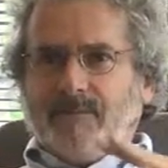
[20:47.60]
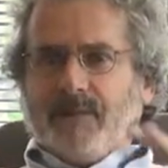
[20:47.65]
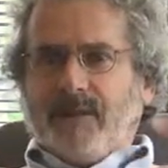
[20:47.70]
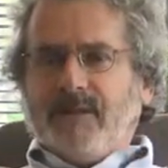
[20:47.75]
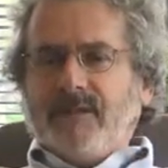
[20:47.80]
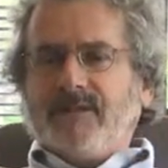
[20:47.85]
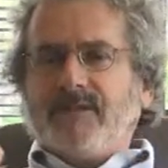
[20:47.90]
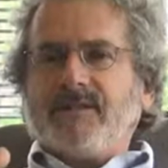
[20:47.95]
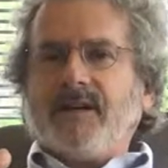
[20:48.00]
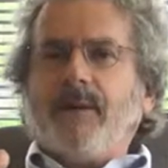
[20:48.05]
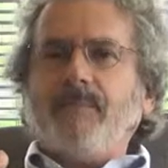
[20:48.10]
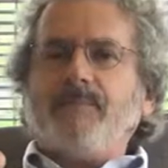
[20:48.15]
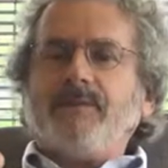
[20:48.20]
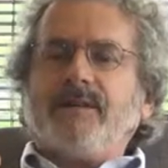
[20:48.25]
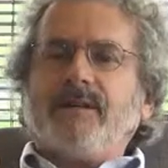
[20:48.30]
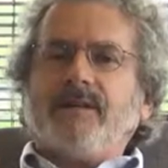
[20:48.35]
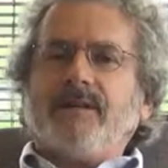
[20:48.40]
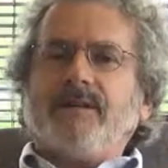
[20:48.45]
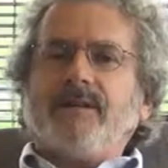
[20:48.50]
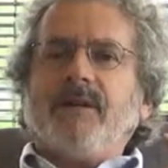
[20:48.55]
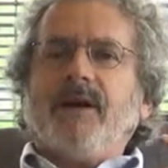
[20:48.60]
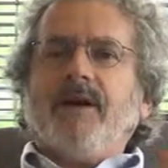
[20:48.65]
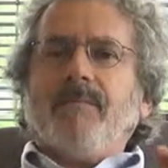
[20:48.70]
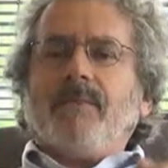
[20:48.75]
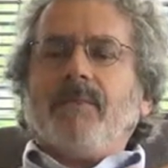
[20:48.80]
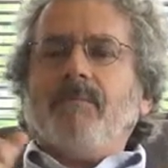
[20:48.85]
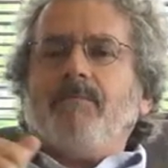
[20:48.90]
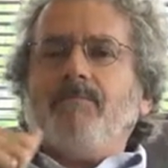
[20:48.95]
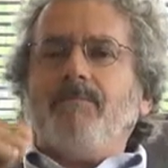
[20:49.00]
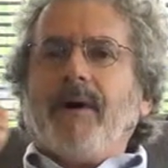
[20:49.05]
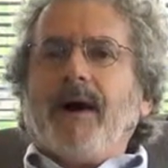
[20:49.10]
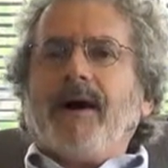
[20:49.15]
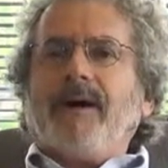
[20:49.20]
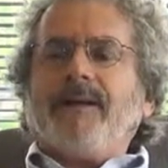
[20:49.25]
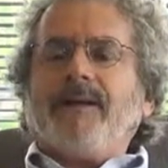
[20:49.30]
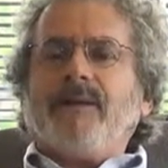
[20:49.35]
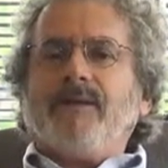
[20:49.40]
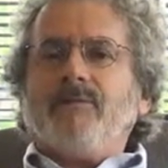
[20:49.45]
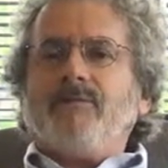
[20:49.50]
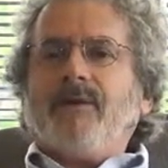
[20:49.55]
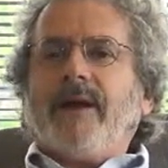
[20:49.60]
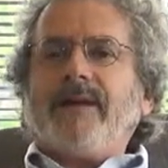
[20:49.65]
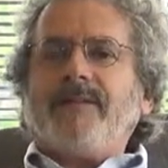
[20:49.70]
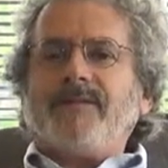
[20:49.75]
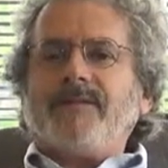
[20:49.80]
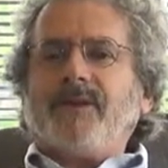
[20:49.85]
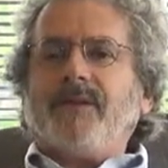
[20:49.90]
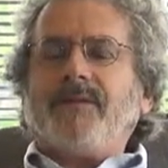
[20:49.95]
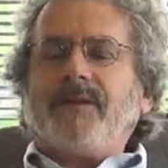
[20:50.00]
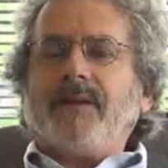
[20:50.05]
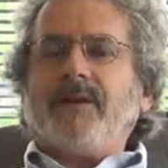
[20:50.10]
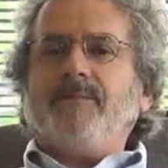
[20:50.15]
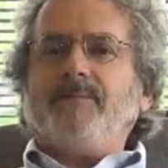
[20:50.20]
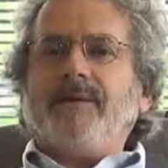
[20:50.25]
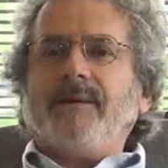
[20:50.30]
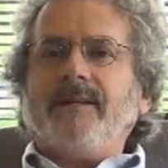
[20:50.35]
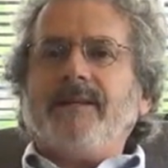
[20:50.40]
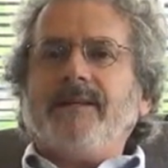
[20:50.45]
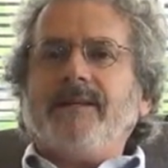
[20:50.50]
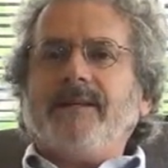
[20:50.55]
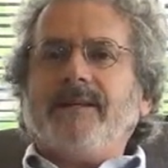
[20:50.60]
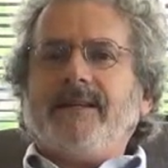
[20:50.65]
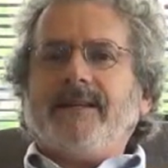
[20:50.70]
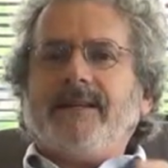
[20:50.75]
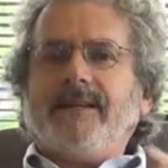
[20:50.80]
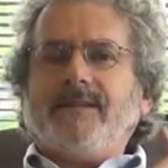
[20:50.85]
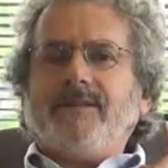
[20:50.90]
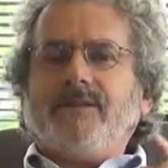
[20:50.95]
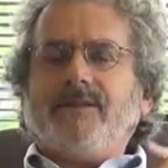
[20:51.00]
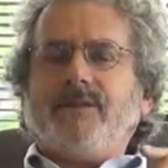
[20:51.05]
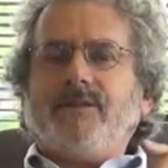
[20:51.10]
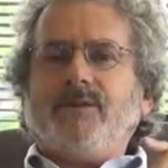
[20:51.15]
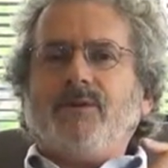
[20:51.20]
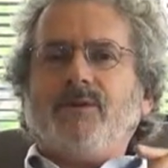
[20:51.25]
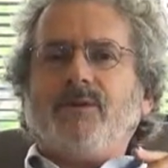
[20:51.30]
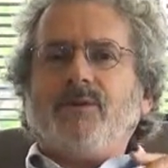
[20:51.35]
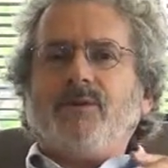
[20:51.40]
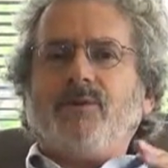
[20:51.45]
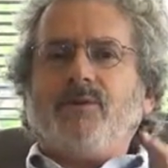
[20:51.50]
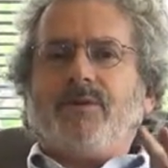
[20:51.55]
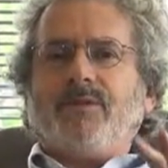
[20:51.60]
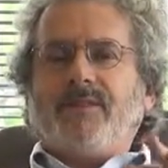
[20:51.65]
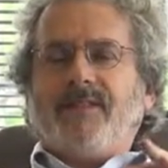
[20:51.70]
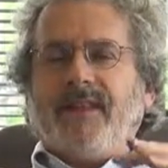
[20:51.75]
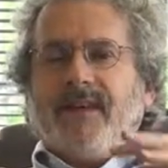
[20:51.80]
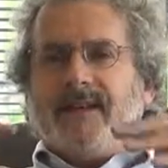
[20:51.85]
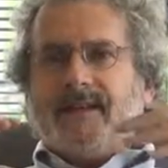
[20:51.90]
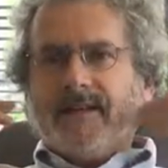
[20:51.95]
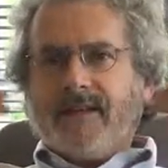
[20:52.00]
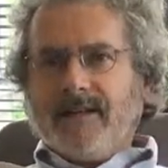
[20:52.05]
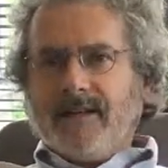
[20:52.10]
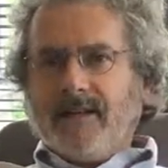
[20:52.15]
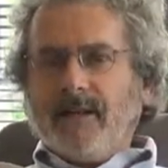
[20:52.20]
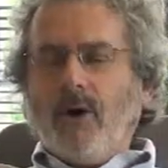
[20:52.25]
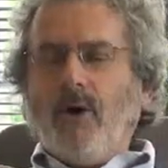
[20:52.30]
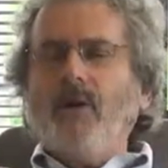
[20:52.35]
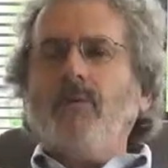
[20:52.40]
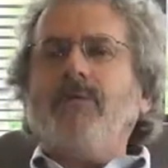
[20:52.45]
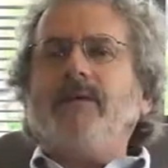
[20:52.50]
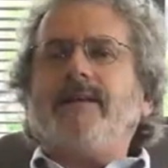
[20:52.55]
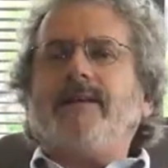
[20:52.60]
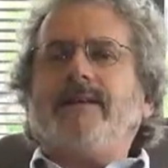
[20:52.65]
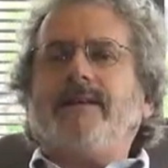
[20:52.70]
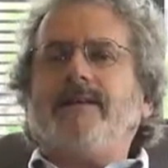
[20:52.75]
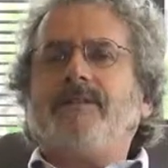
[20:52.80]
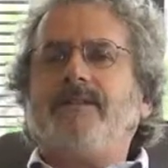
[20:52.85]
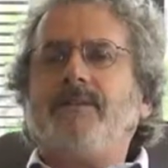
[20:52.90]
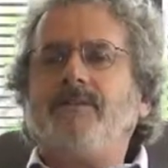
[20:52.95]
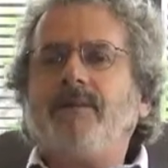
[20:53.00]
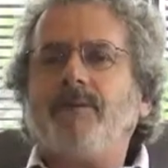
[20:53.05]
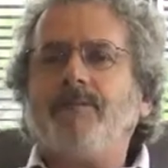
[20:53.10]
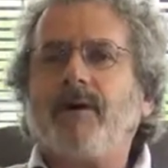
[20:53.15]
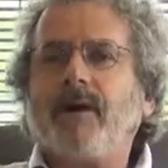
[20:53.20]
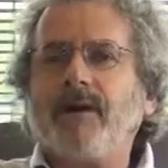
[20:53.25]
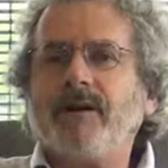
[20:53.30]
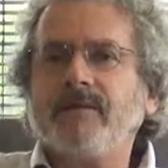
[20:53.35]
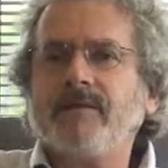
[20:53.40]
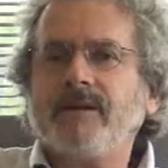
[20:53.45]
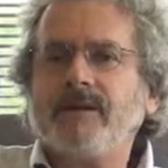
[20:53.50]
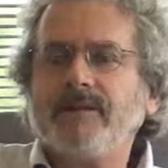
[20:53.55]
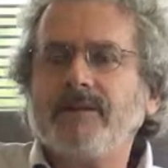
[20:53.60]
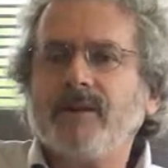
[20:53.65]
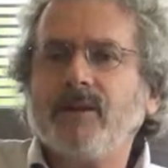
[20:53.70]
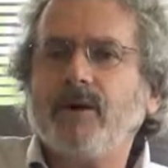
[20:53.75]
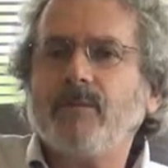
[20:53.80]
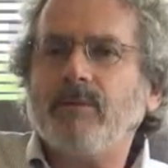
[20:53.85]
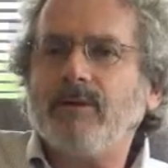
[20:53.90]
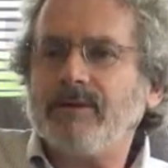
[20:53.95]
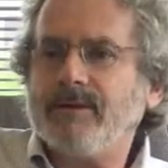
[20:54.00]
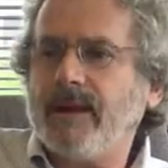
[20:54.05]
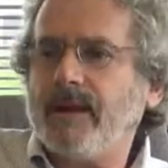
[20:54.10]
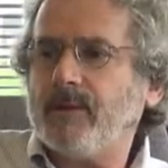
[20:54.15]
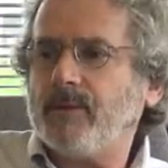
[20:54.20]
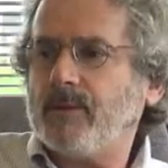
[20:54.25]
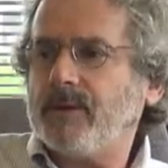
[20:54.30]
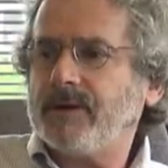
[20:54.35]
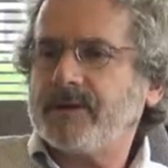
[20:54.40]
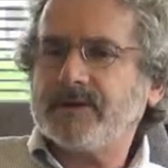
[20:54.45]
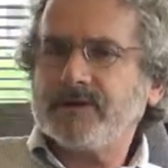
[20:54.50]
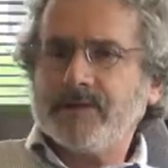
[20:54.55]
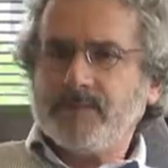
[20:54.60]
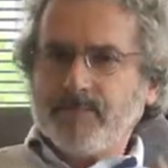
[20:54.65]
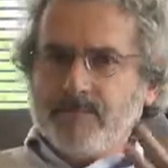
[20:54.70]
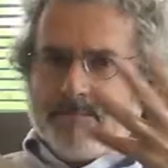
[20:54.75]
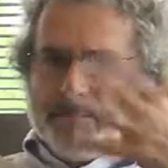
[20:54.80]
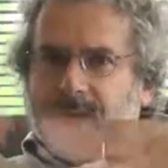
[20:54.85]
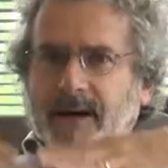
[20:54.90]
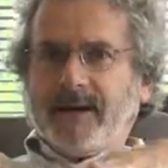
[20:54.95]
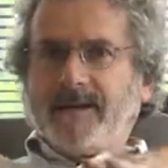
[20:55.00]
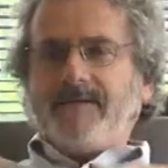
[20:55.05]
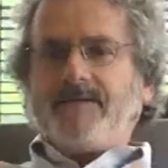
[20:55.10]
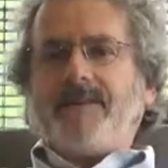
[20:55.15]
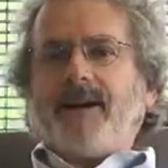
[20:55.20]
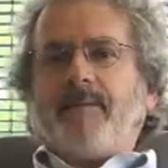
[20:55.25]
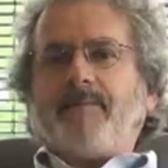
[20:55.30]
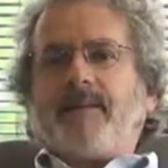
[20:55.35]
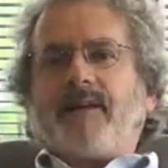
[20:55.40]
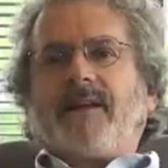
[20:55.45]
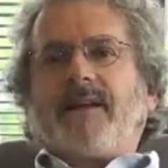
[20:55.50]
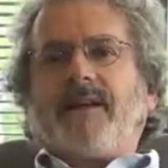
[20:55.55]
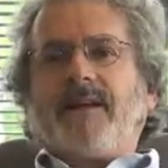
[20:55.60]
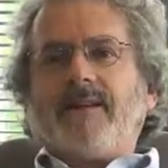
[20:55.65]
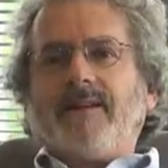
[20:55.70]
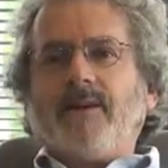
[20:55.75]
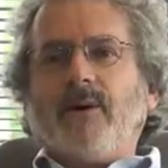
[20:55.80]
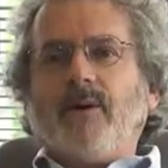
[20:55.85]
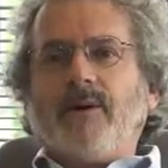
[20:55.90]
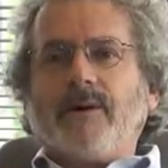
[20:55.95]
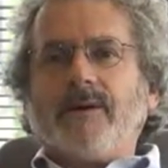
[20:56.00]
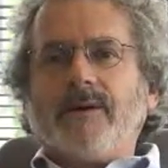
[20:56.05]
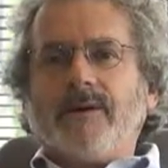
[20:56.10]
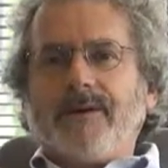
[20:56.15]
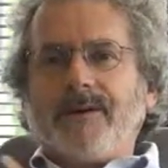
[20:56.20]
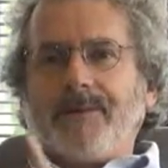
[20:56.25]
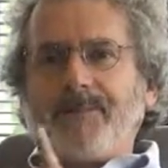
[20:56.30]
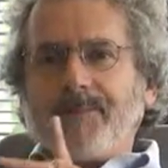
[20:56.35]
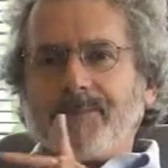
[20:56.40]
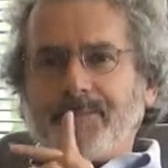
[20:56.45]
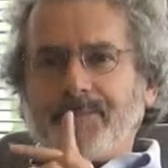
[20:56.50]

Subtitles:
consumption, but it rests on the ability to think globally, to be part of these global networks, but fabricate locally.